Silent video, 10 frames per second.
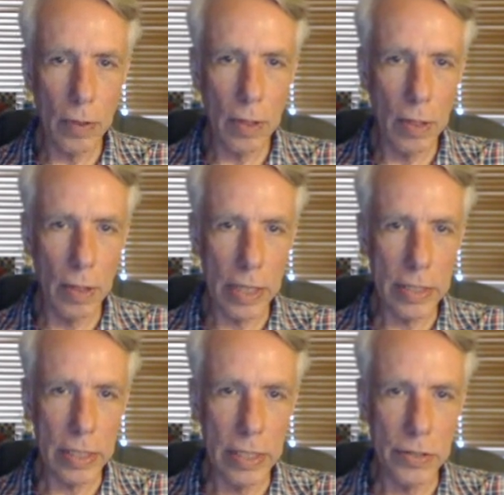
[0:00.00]
Knight
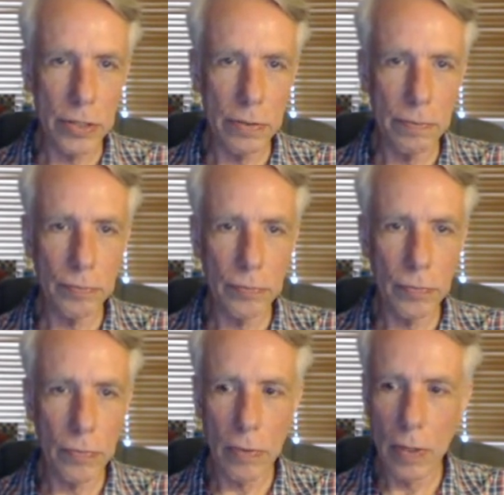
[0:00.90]
to e2.
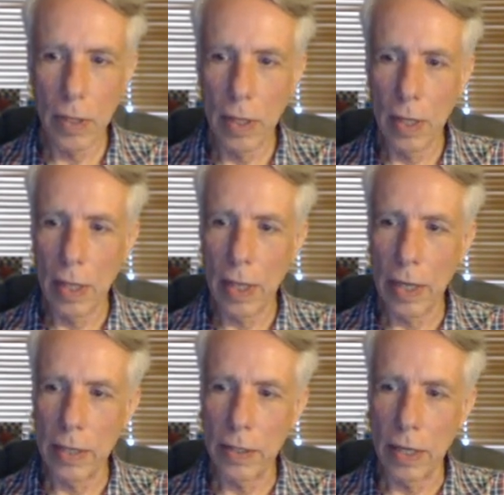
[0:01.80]

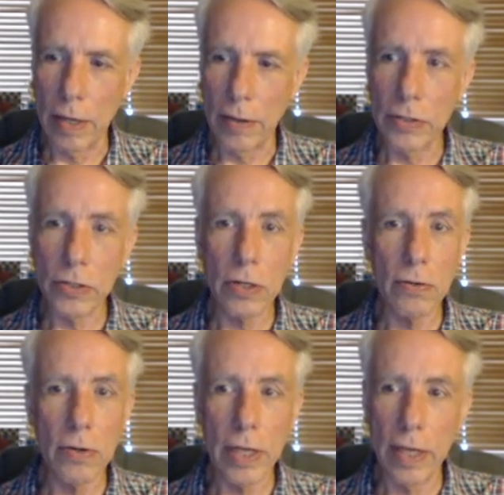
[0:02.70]
And, uh, and
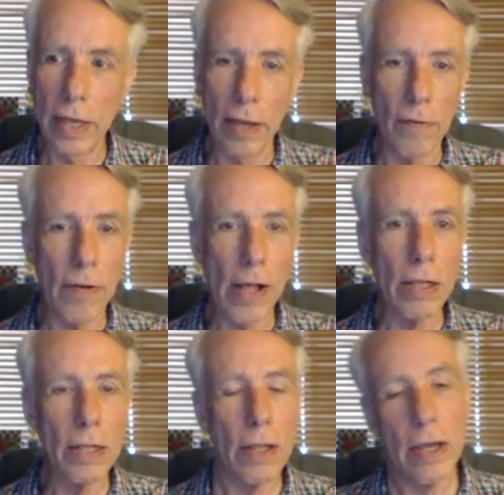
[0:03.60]
so uh,
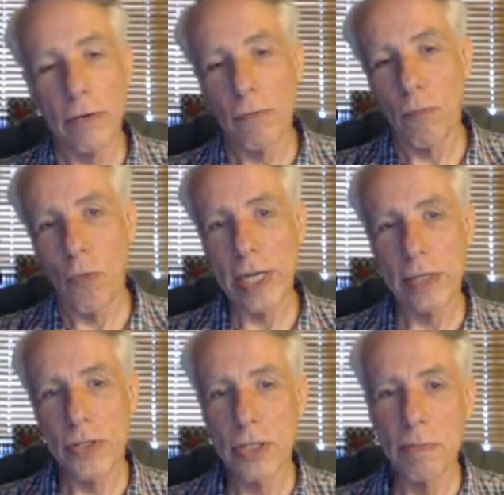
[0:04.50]
all along, white
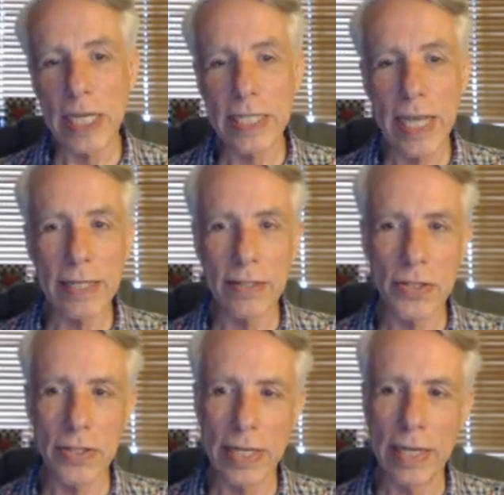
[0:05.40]
has still maintained this
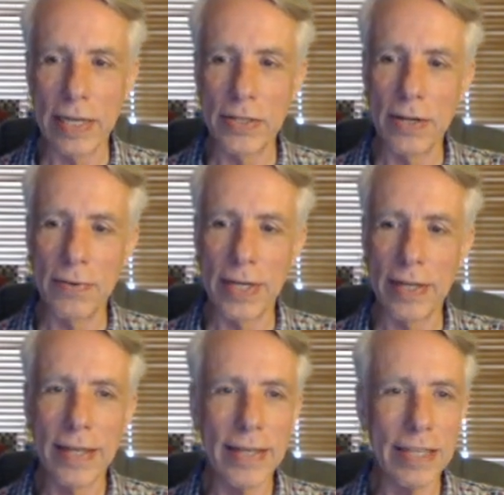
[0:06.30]
slight edge. I don't want to
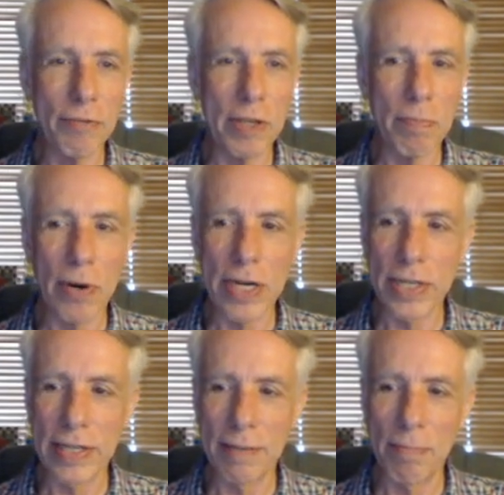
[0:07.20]
give the
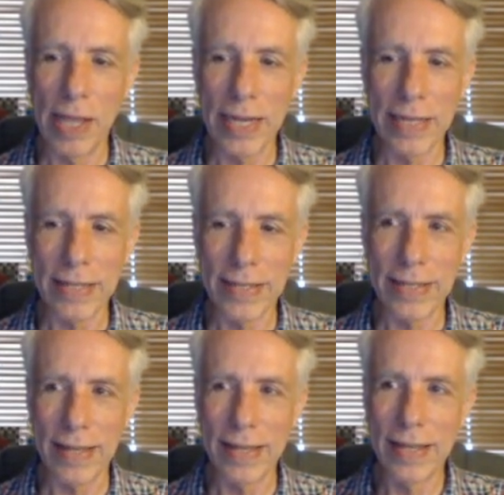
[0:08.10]
impression that black has
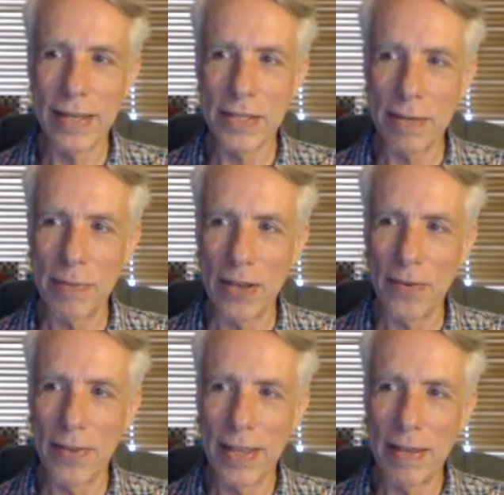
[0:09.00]
uh,
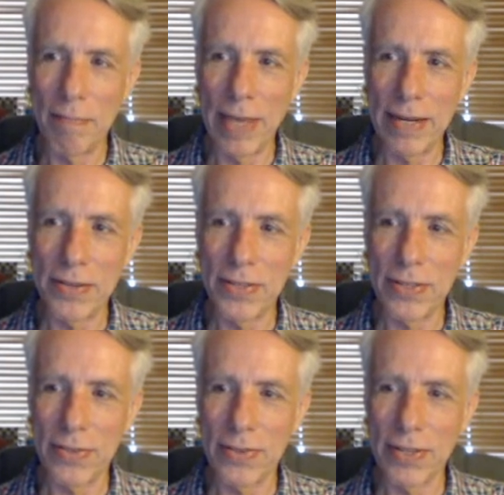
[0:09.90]
somehow managed
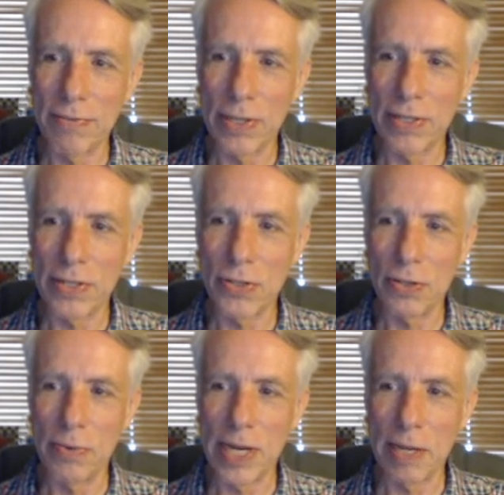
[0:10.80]
to convert this to
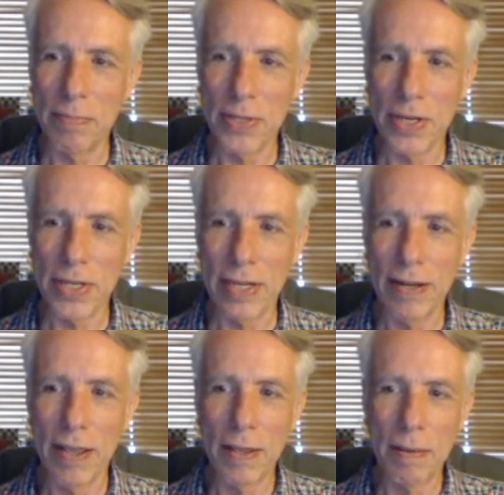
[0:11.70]
a winning position.
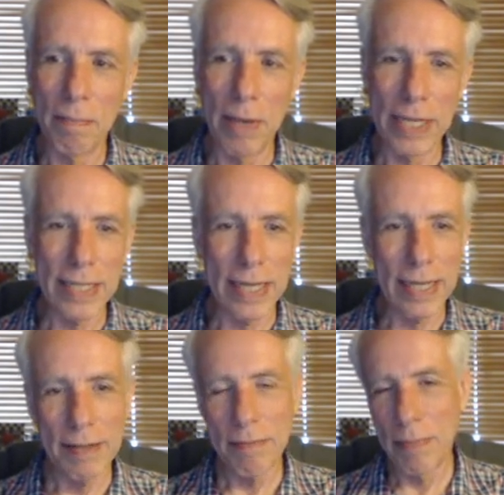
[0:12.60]
But
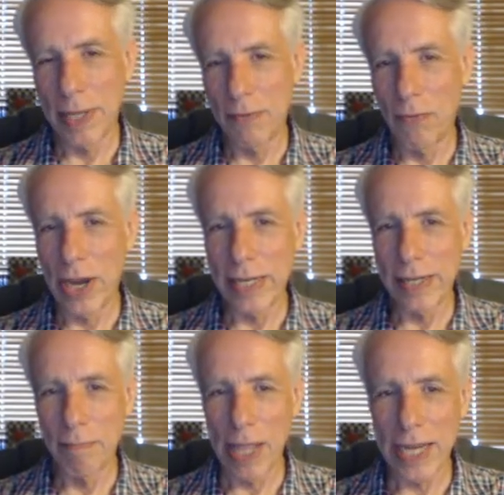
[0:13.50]
uh, but
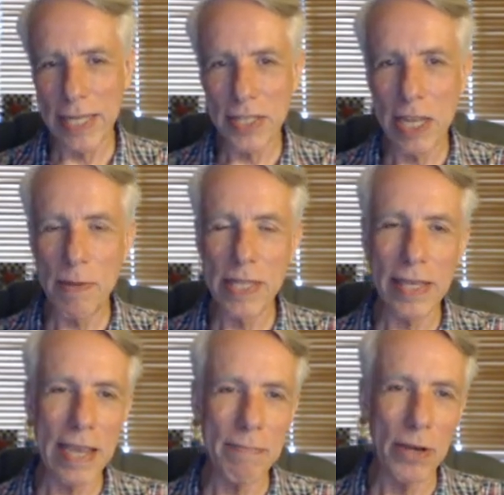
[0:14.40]
white black is keeping the
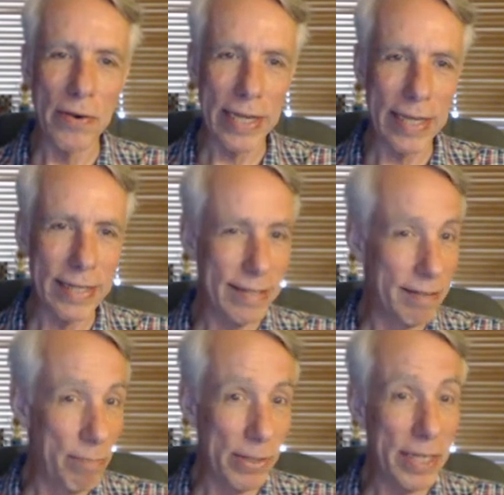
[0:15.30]
game going and
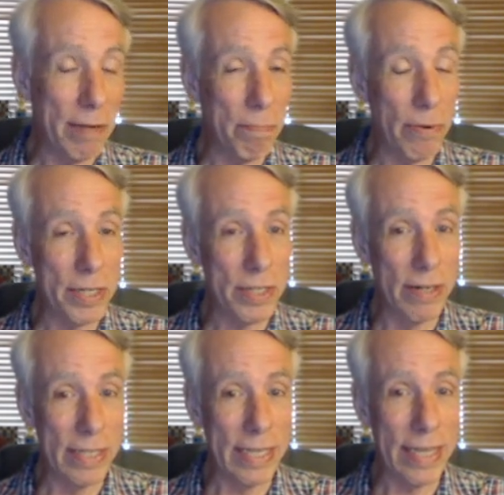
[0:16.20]
building up pressure
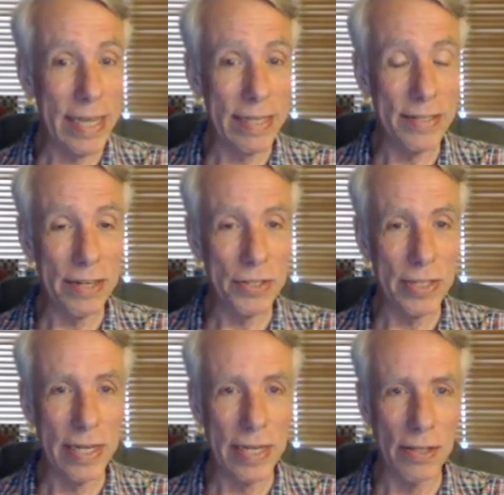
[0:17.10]
on the king. It's actually
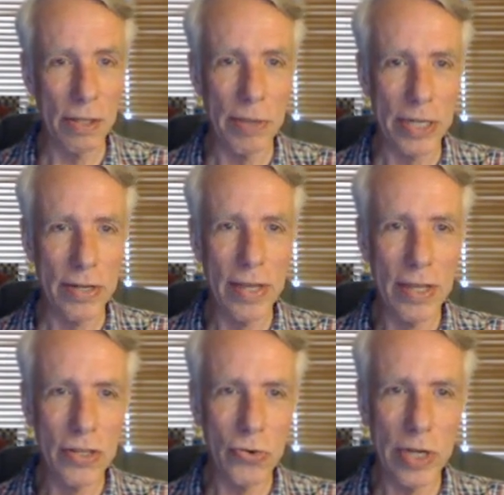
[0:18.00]
getting a little bit
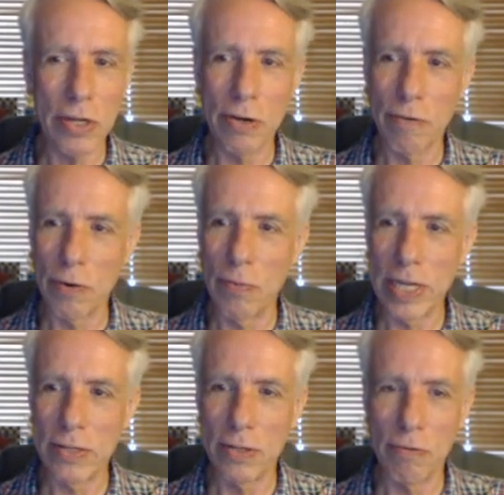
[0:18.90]
trickier for
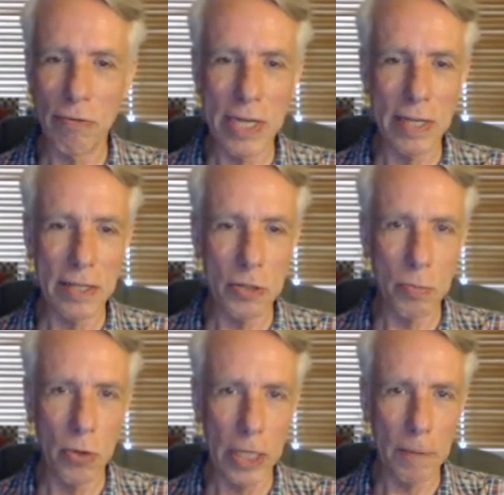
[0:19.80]
white to defend at this
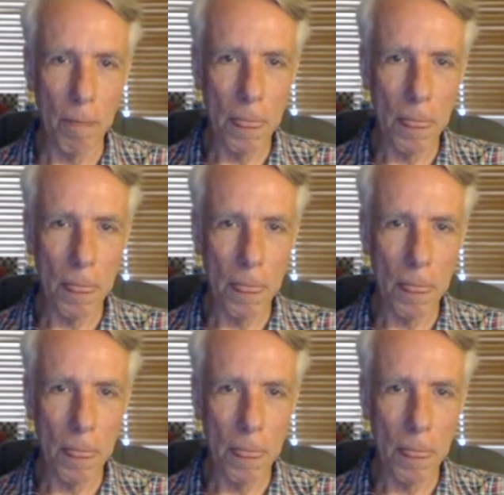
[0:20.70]
point.